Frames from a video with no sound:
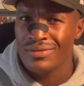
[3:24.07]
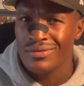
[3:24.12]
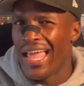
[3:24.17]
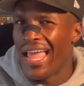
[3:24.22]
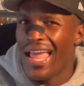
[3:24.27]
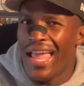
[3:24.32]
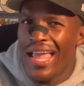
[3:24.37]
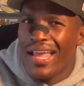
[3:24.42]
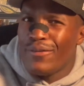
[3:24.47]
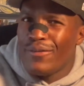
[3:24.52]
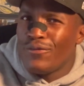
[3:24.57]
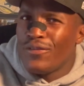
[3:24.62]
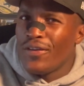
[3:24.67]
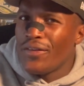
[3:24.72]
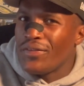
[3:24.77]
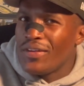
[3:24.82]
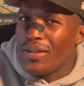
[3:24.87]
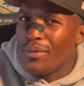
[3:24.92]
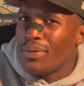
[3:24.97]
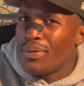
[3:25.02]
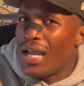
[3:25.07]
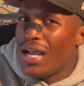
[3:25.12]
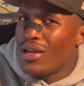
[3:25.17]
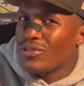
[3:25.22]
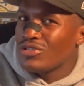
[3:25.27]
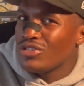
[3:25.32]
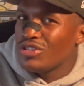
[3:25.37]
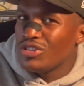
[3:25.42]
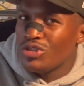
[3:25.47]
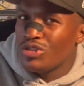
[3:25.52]
add 50
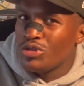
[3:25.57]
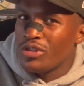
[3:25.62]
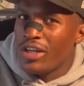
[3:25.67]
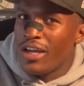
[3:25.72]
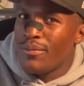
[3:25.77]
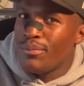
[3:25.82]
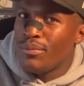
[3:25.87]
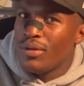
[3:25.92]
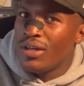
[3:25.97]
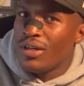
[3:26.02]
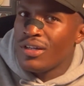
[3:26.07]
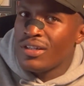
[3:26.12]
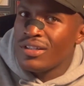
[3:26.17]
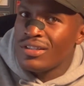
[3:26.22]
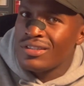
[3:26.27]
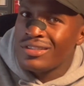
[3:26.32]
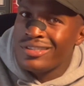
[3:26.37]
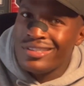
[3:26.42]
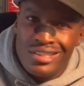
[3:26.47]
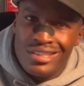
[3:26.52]
pounds to your trap bar,